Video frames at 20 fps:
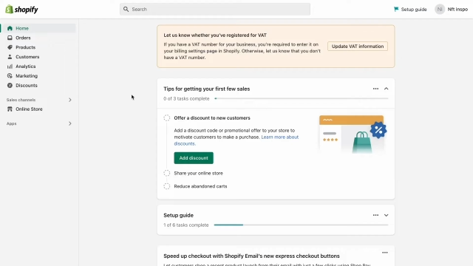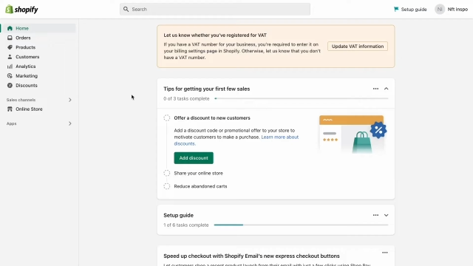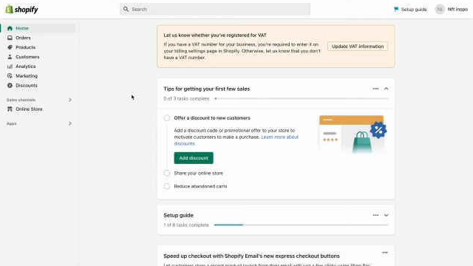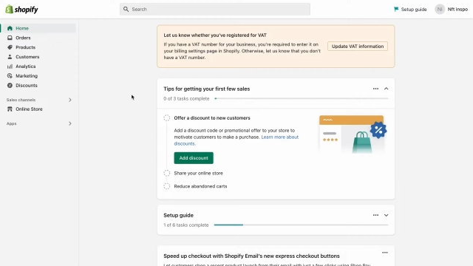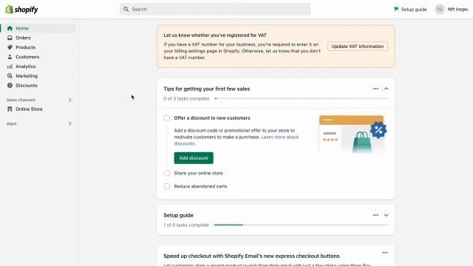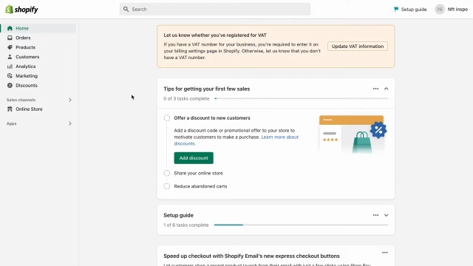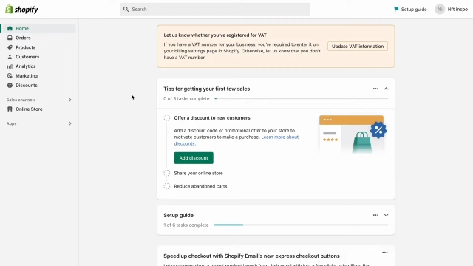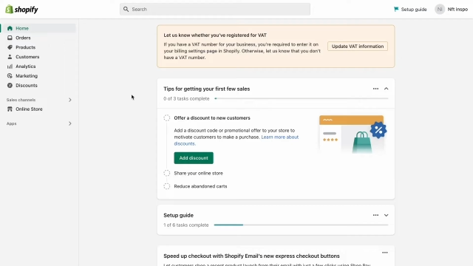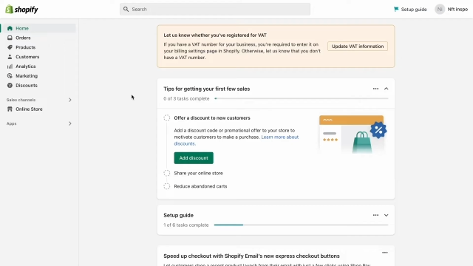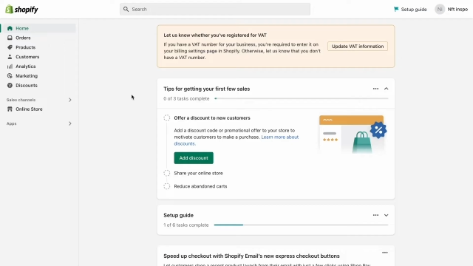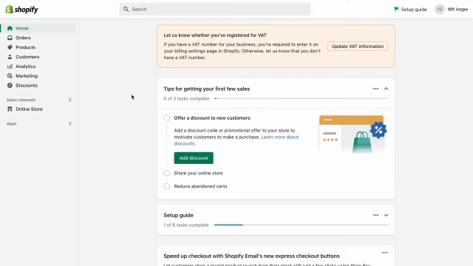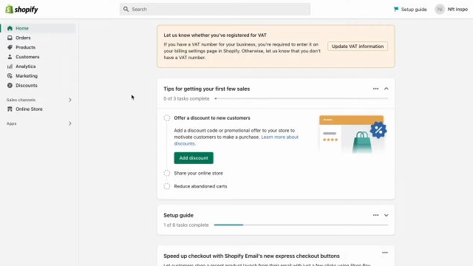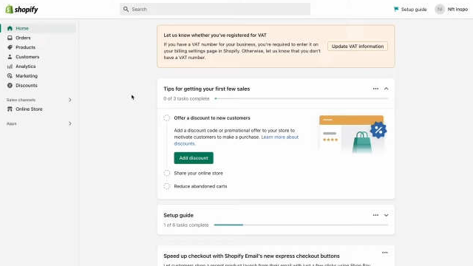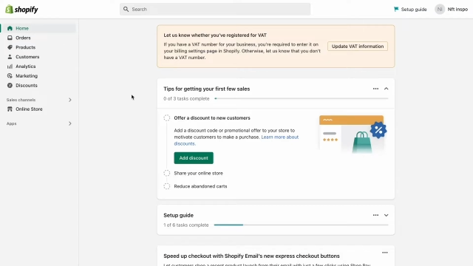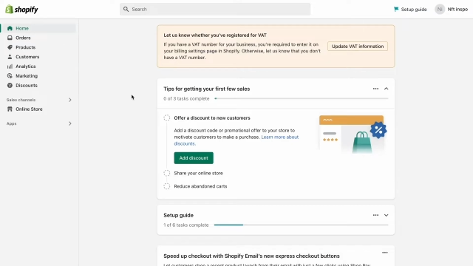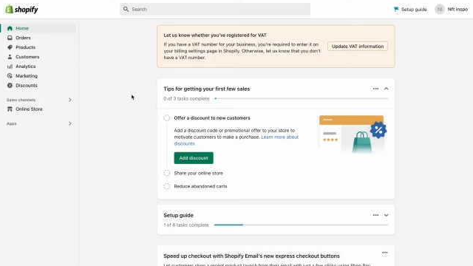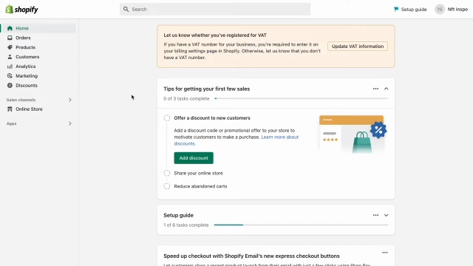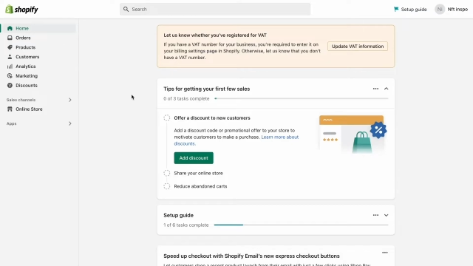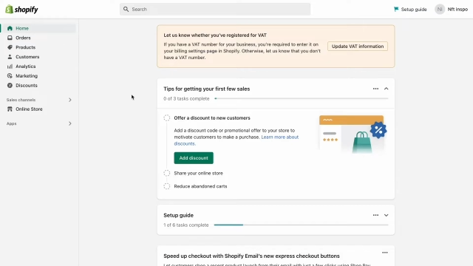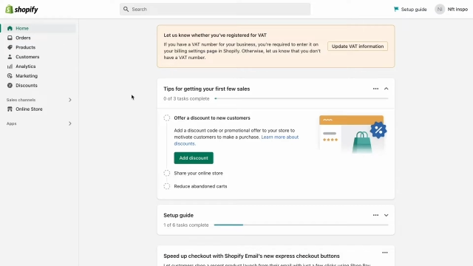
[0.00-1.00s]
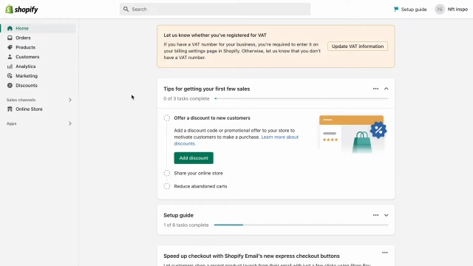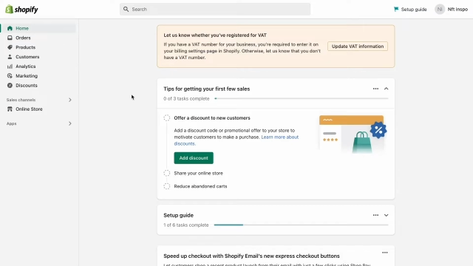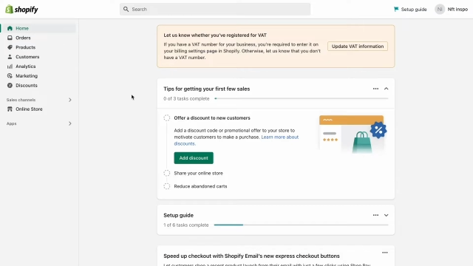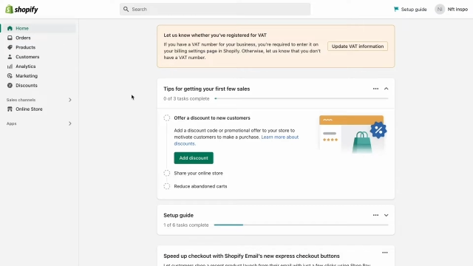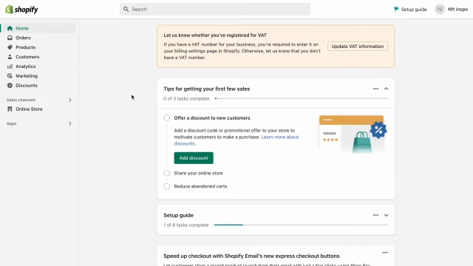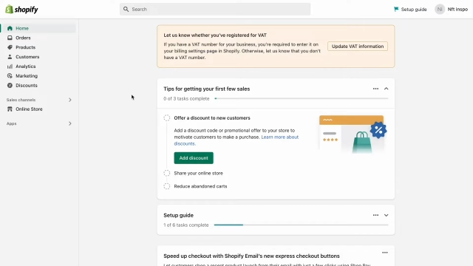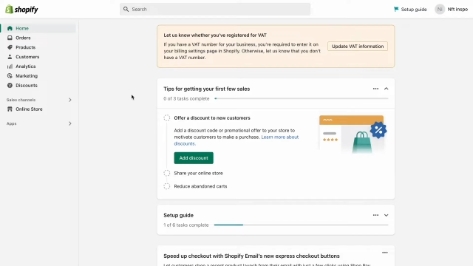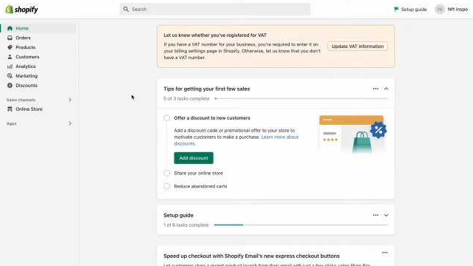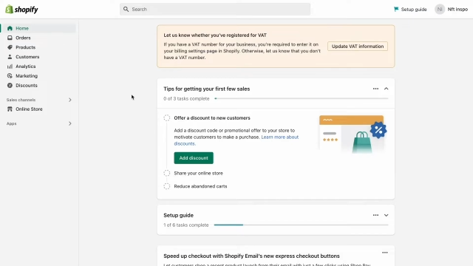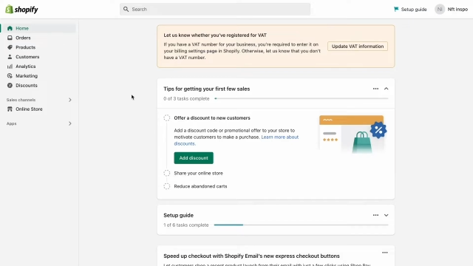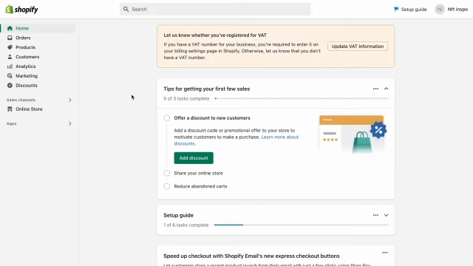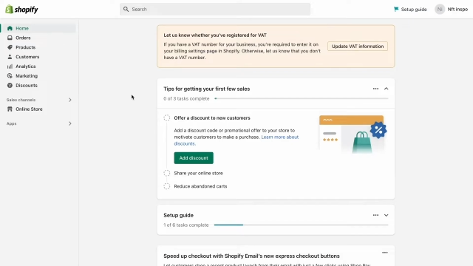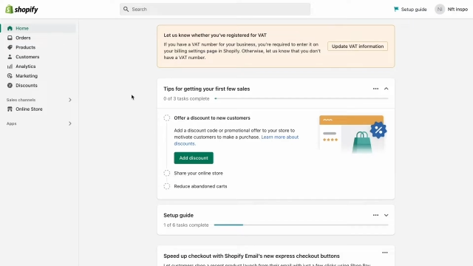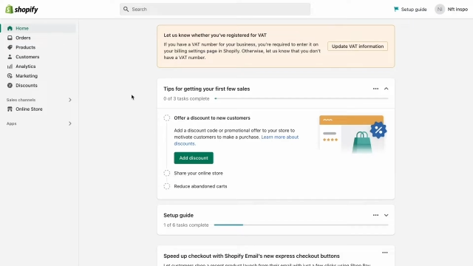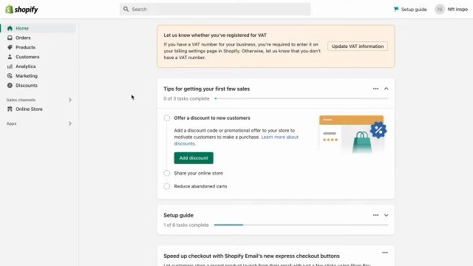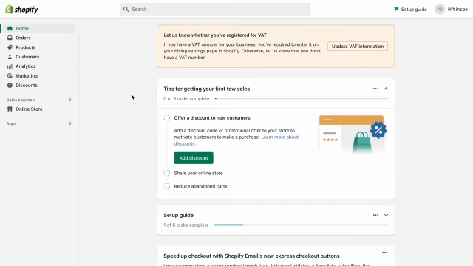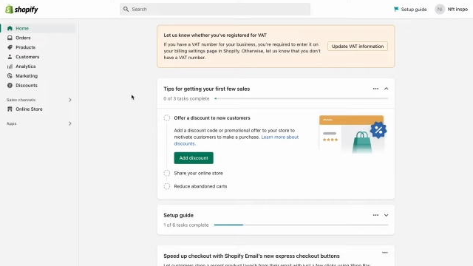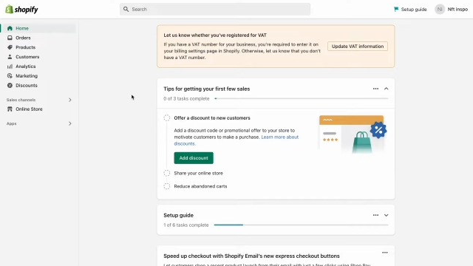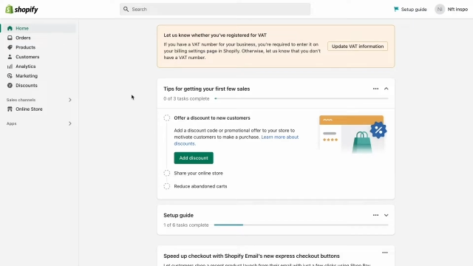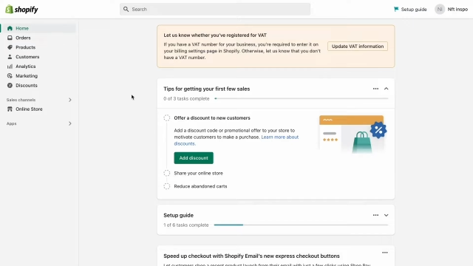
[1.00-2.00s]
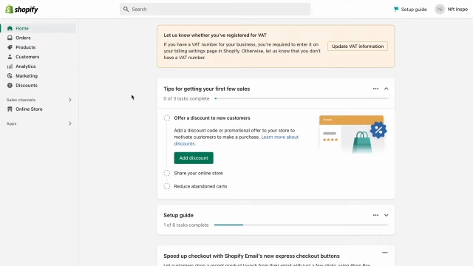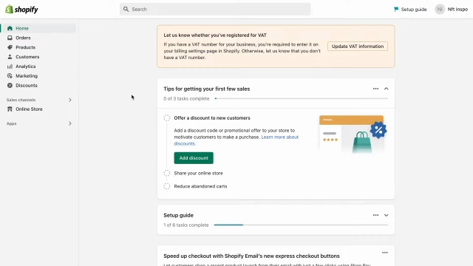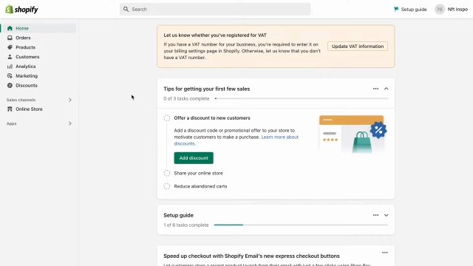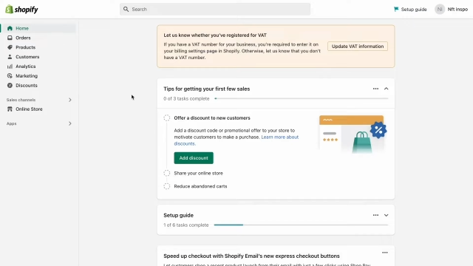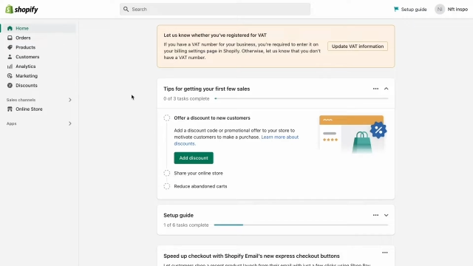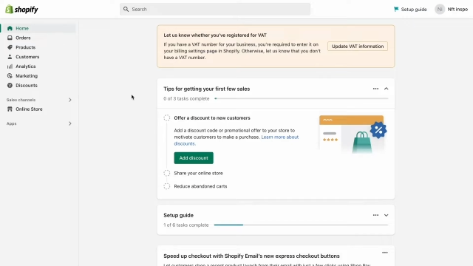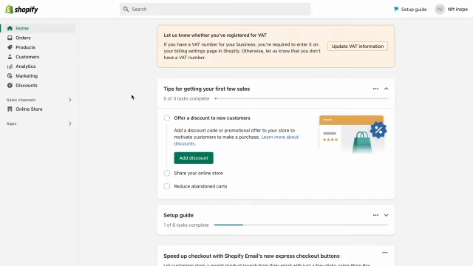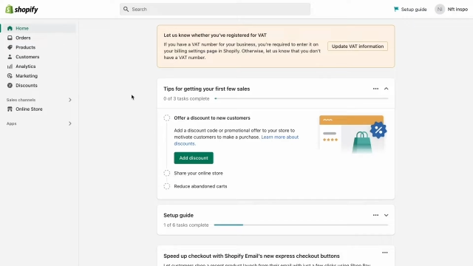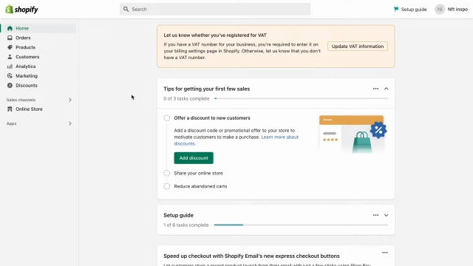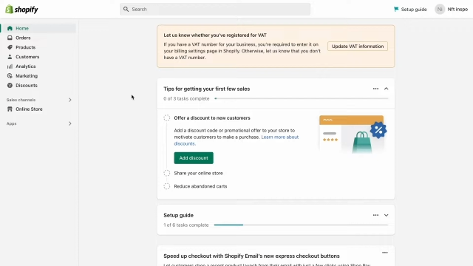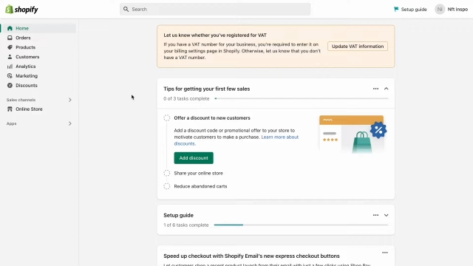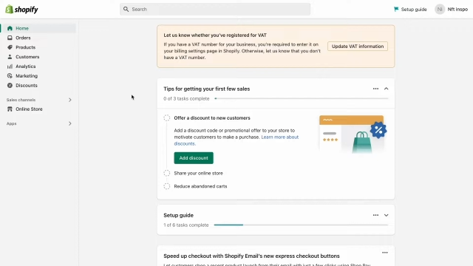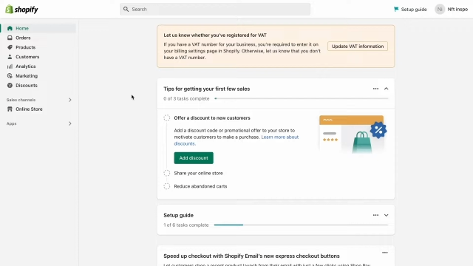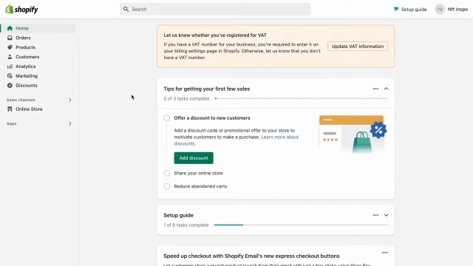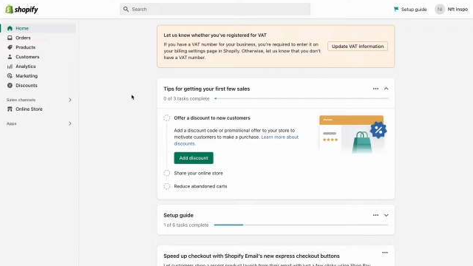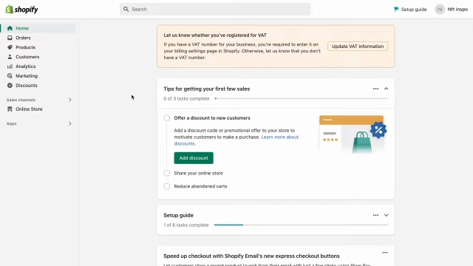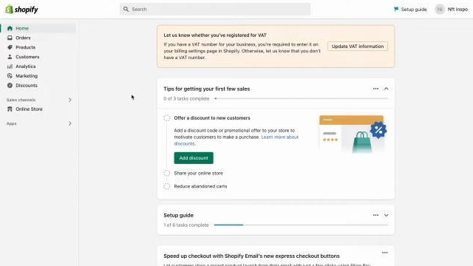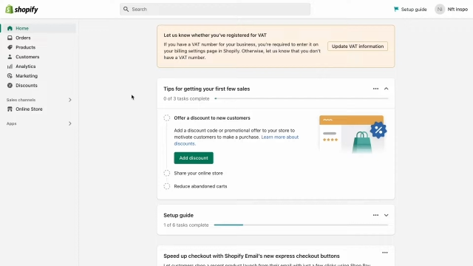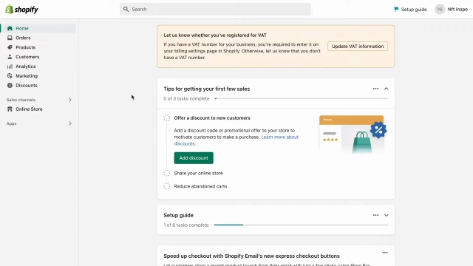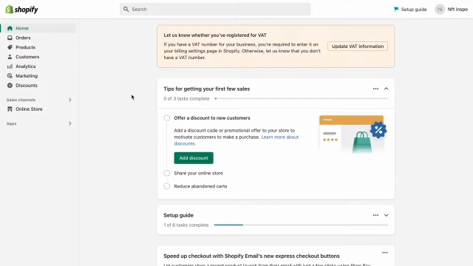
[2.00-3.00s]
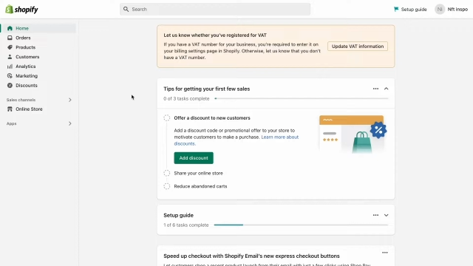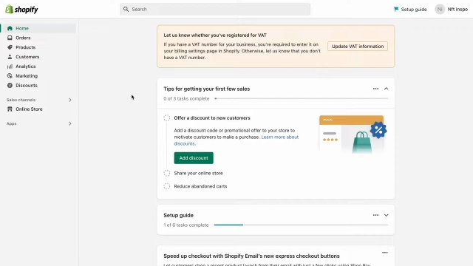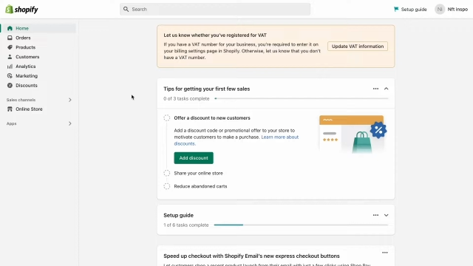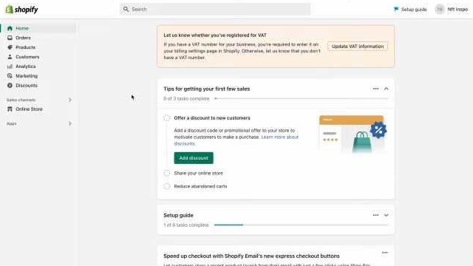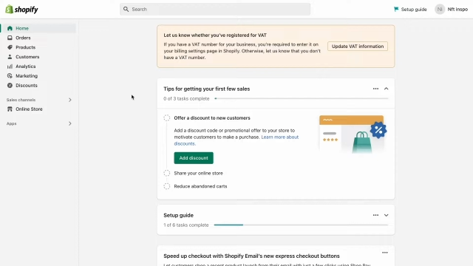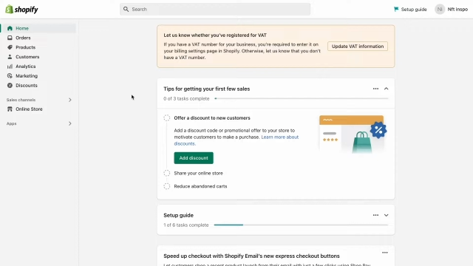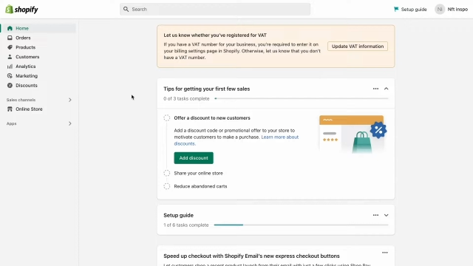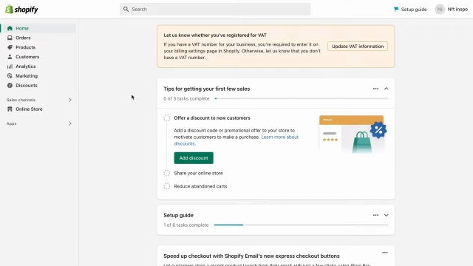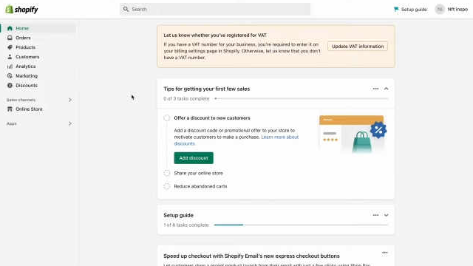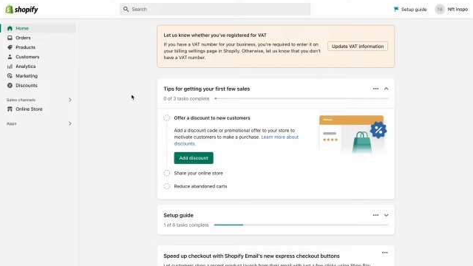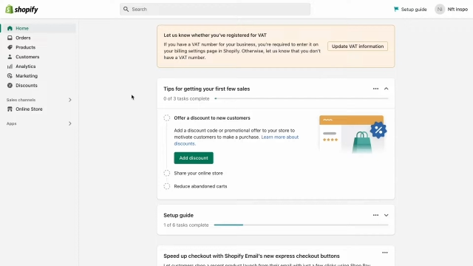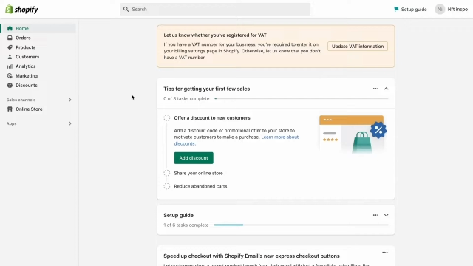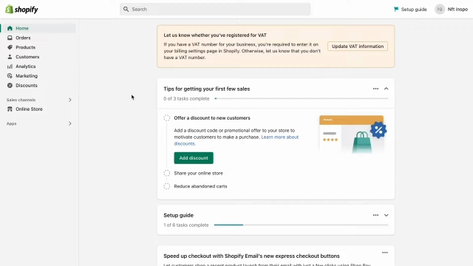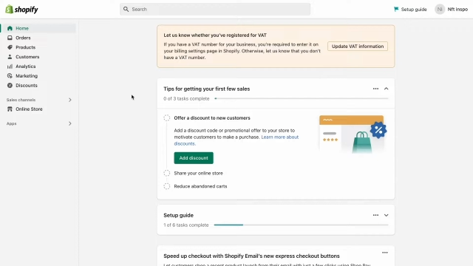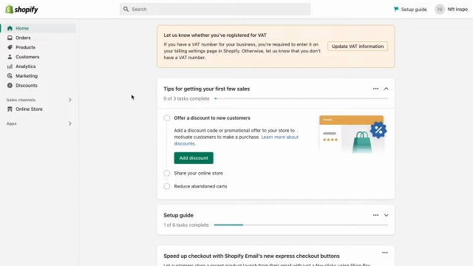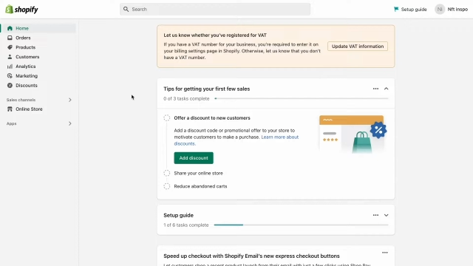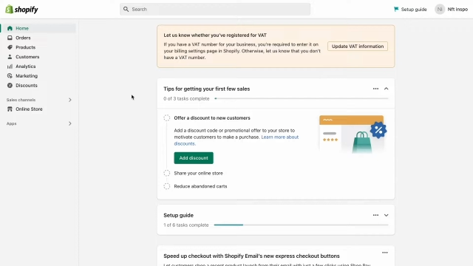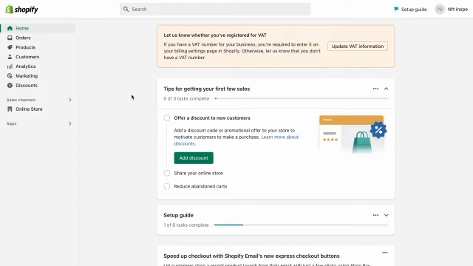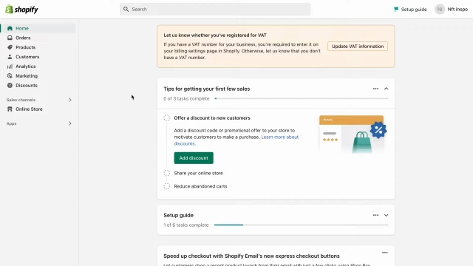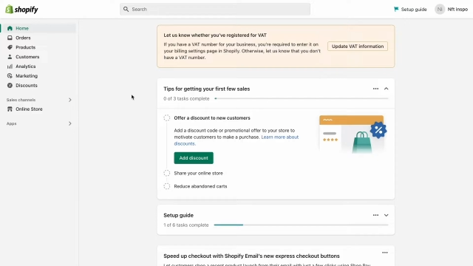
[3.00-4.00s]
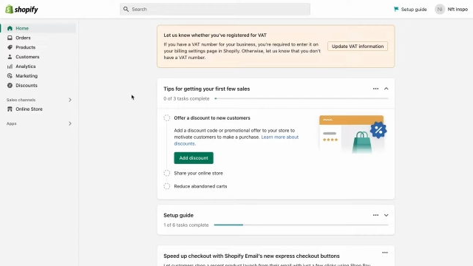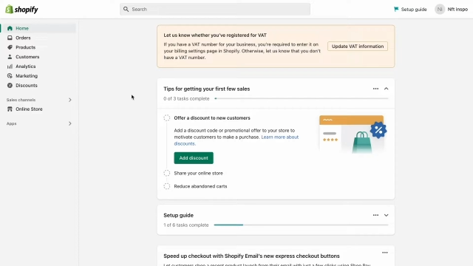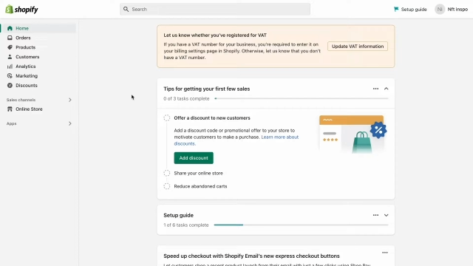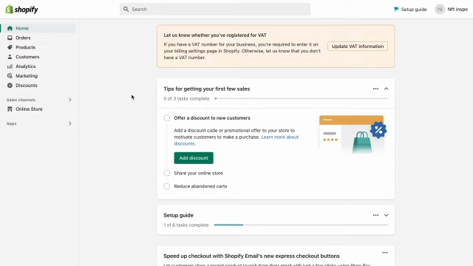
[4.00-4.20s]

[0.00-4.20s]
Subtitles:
No face is visible, so there are no lips to read.